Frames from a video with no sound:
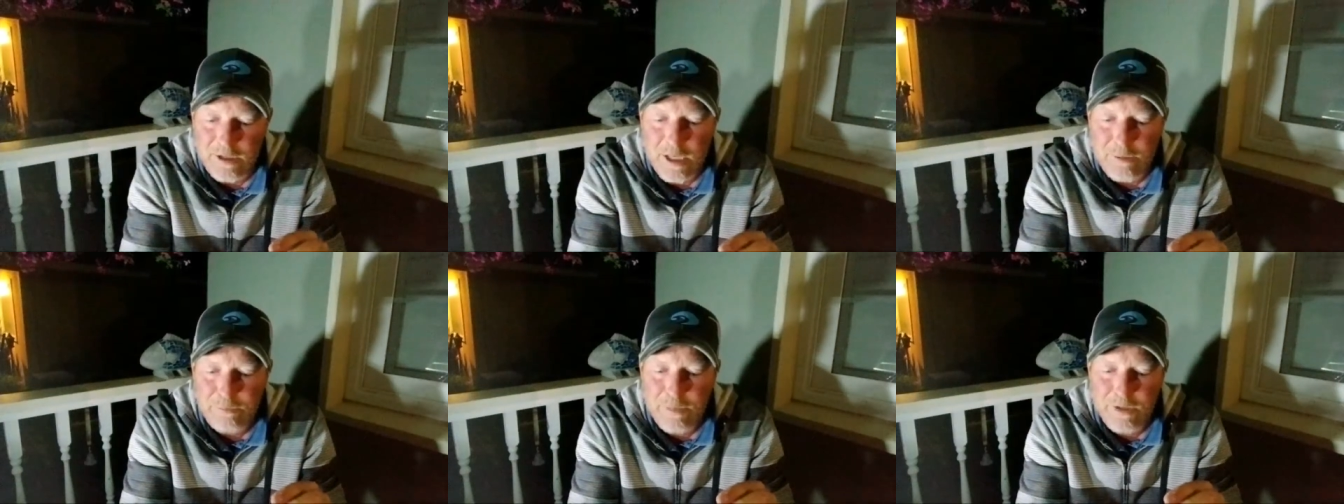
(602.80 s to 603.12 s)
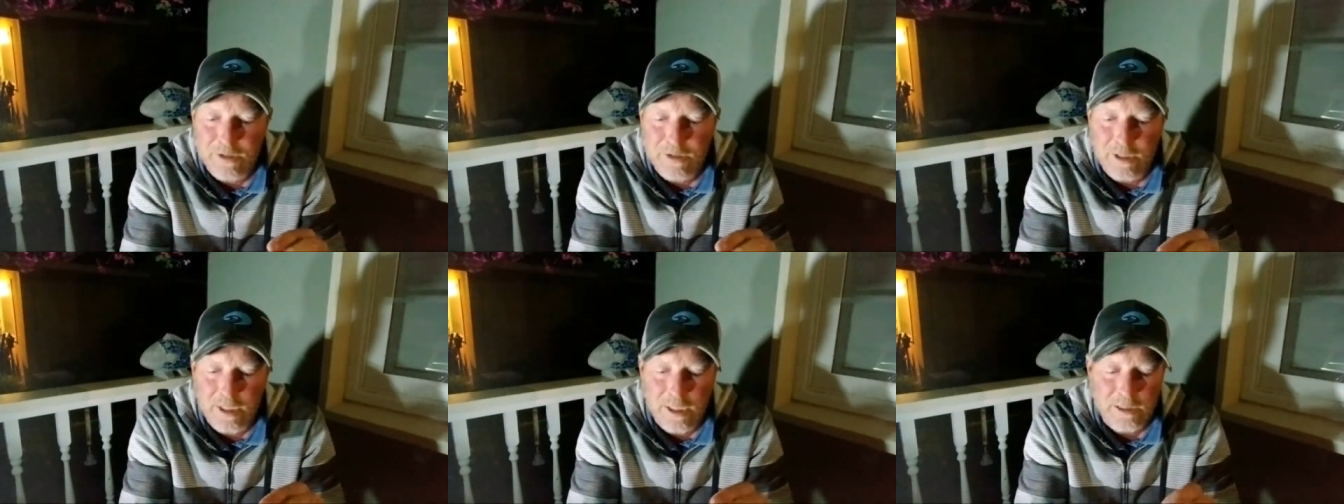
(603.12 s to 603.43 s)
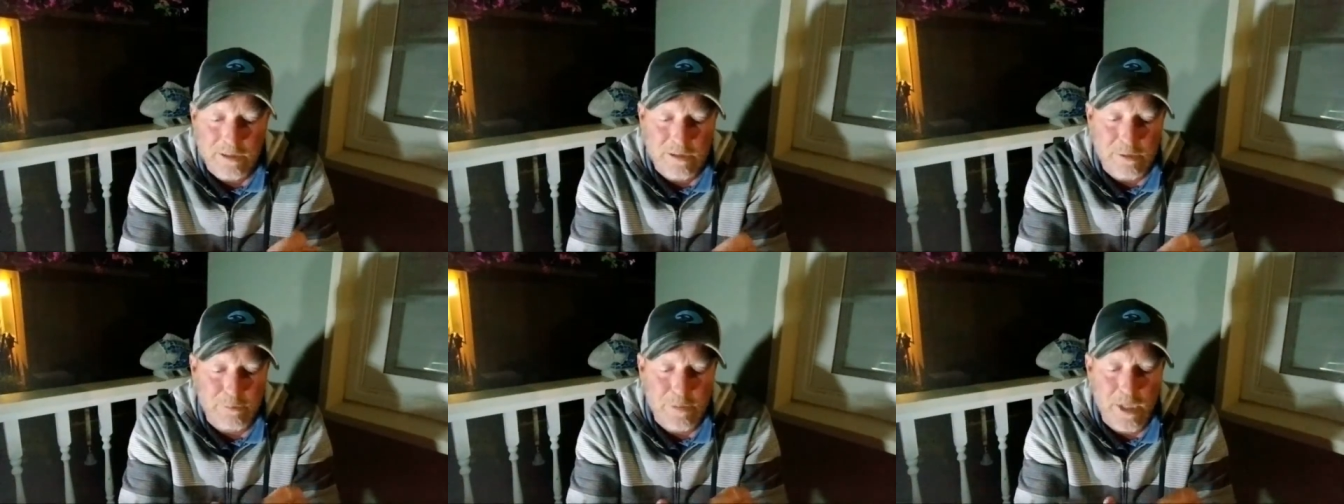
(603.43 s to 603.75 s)
keep this thing
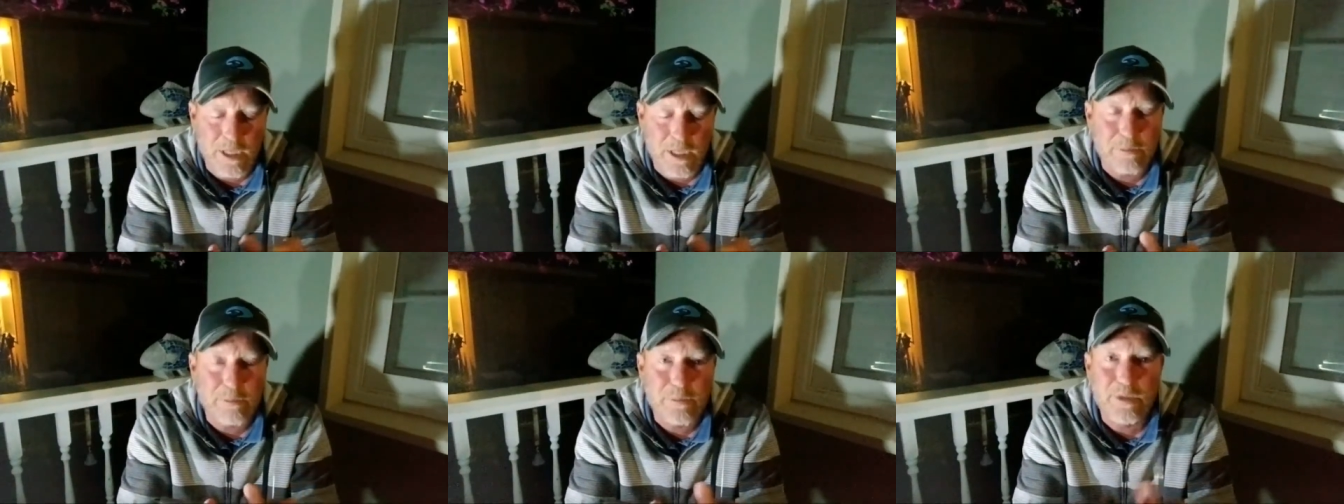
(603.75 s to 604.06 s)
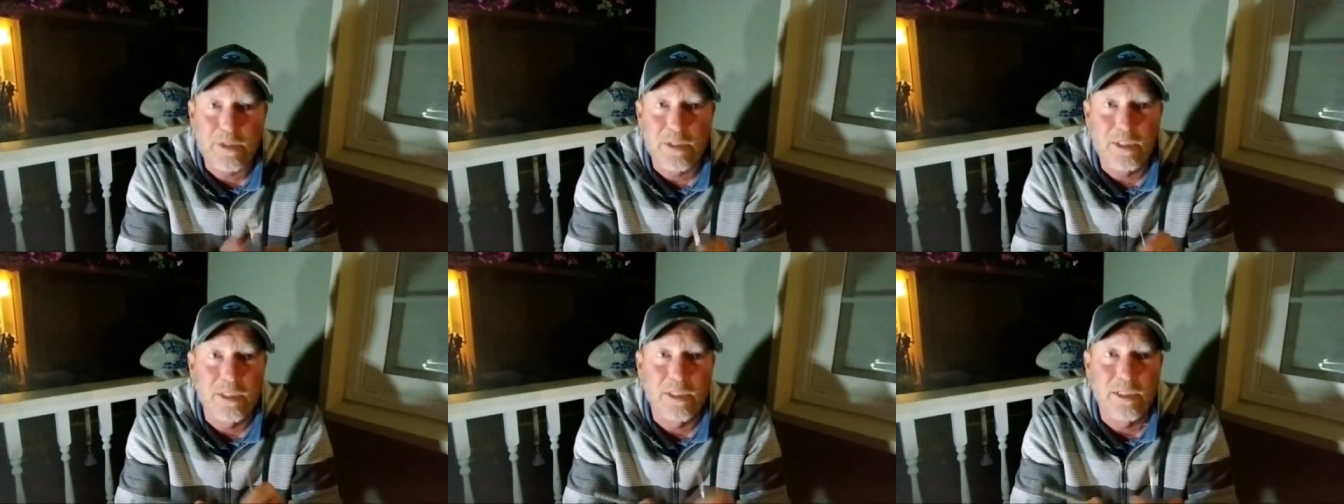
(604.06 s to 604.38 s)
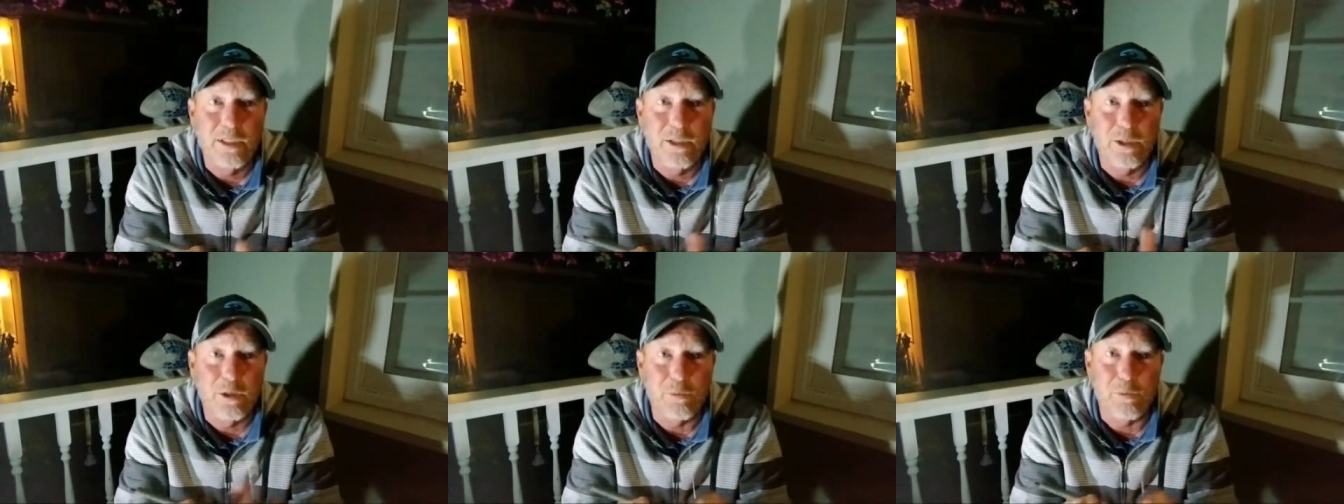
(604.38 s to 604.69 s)
sometimes
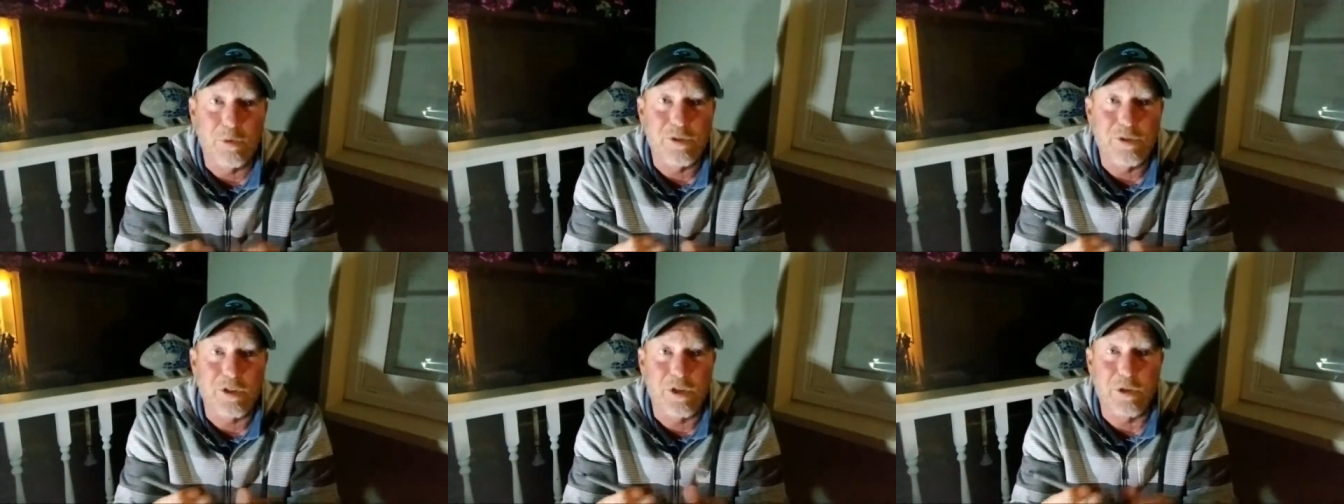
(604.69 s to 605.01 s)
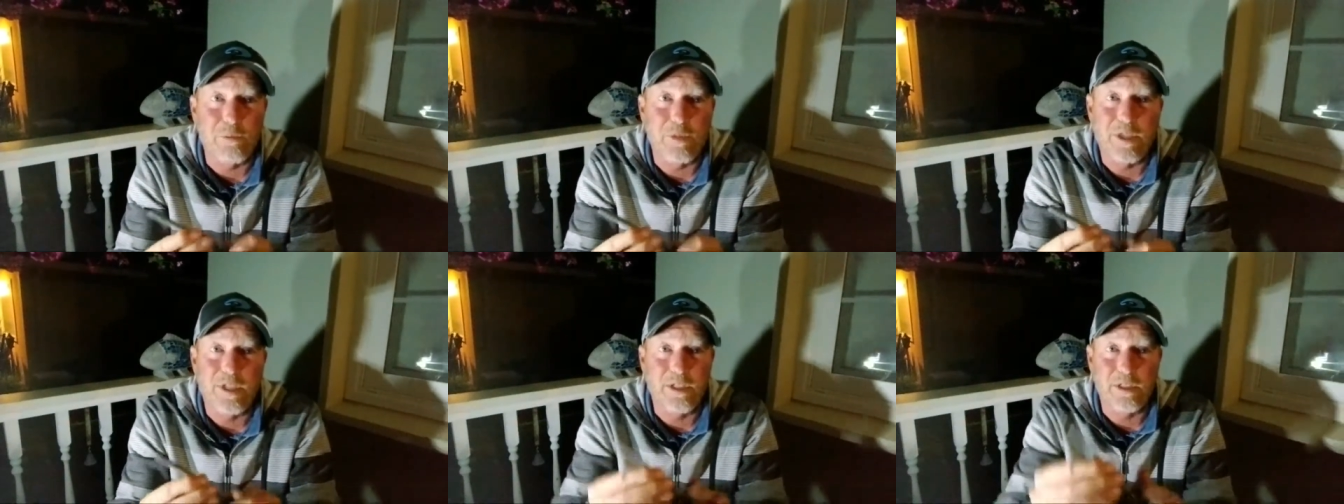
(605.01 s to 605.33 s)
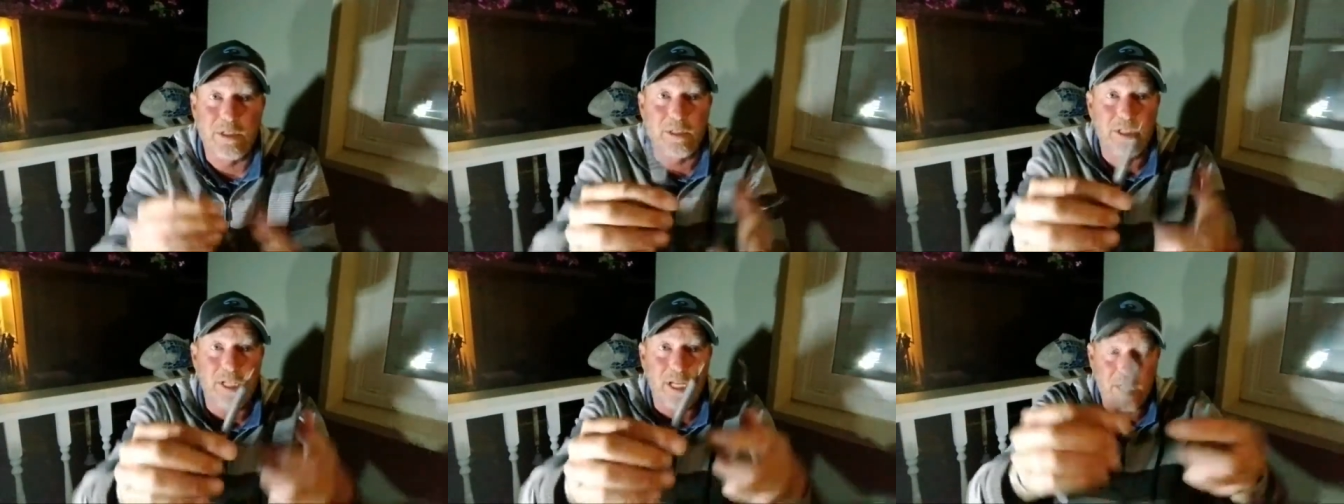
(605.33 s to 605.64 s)
with skirt
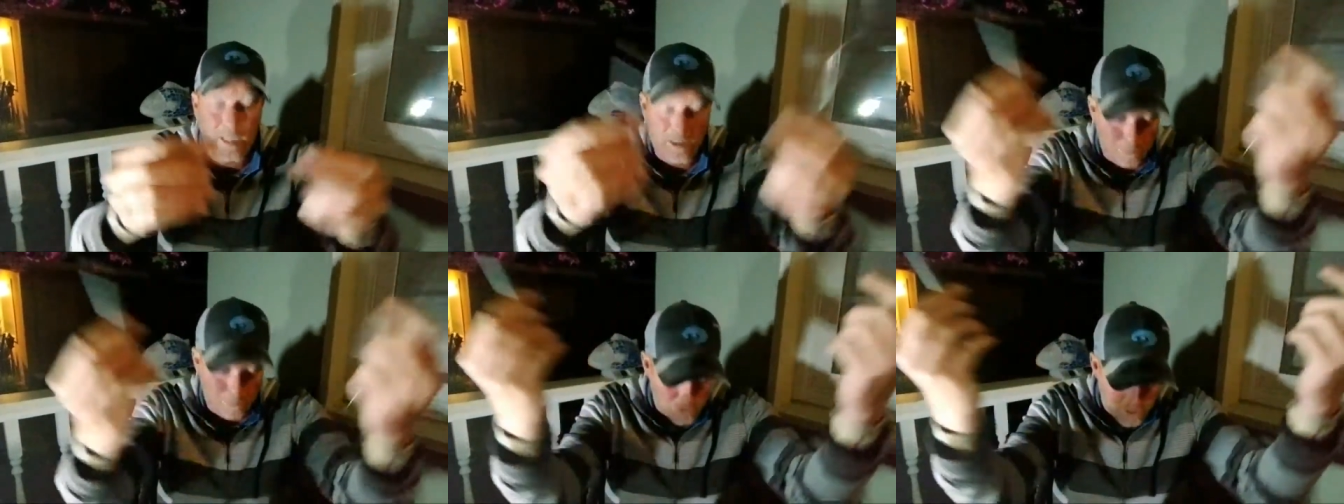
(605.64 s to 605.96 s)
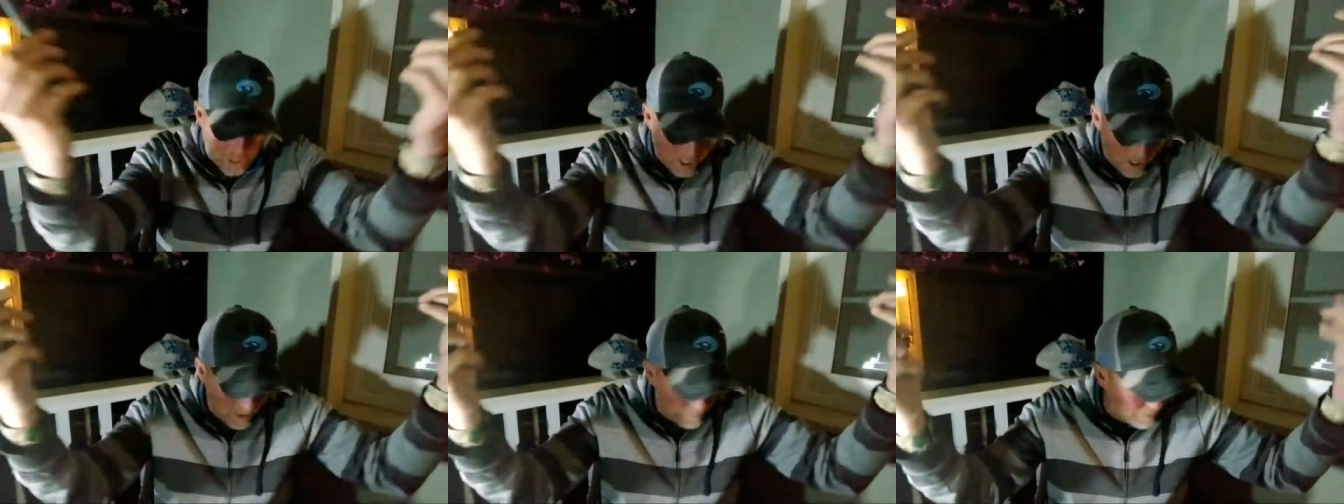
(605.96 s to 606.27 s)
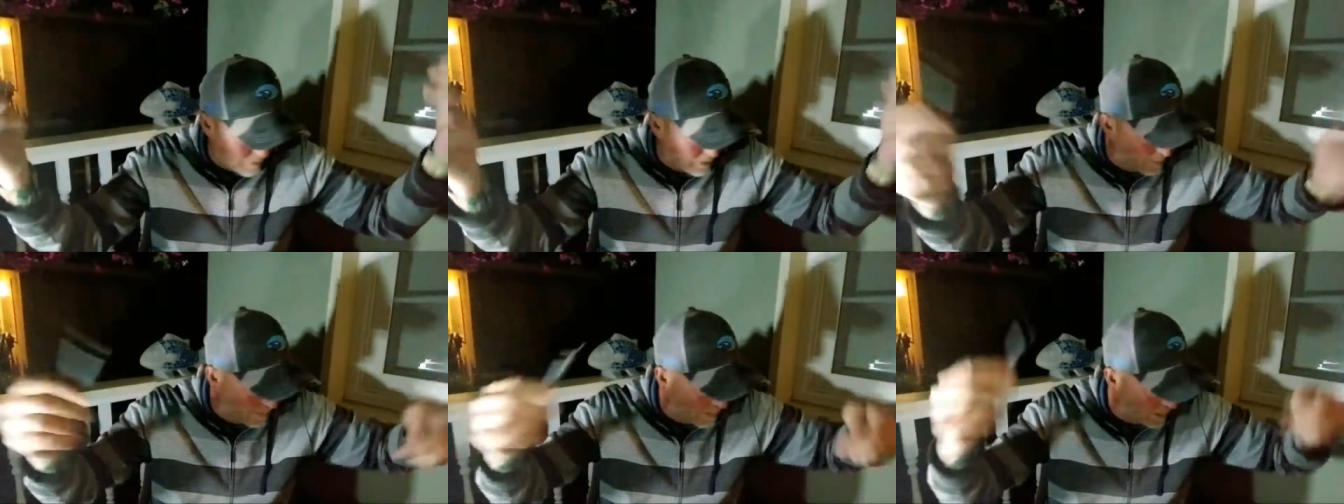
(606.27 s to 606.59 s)
material and that. And when I have
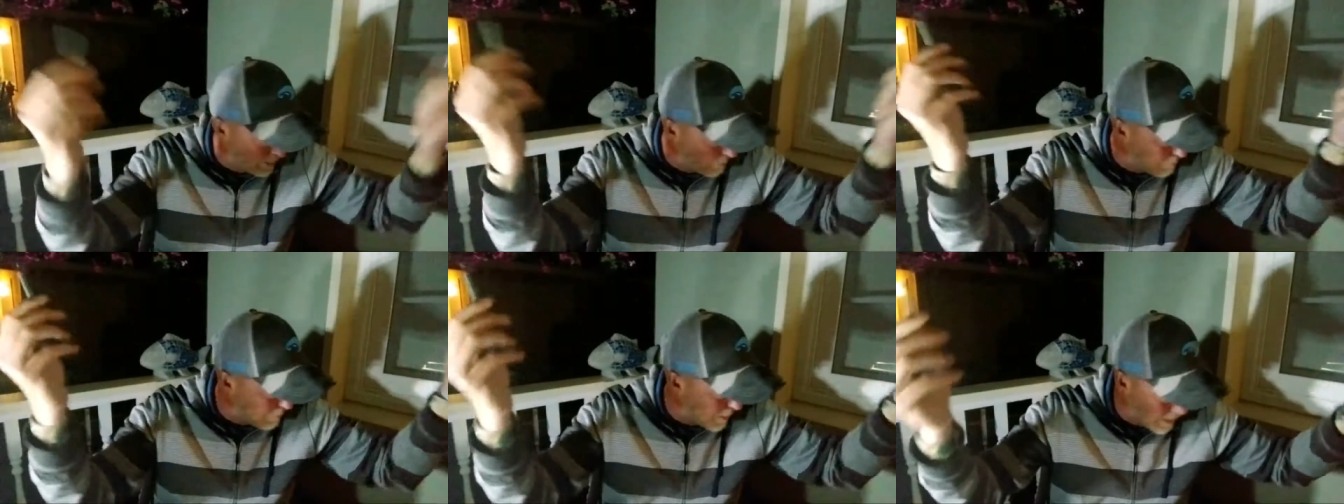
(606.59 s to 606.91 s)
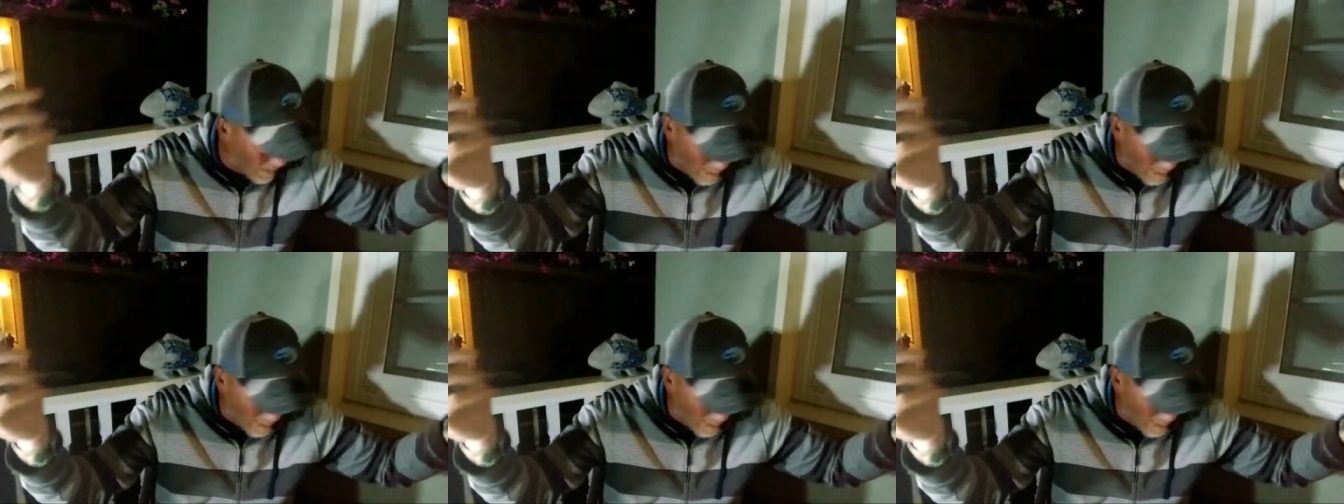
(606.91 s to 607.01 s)
it, I can make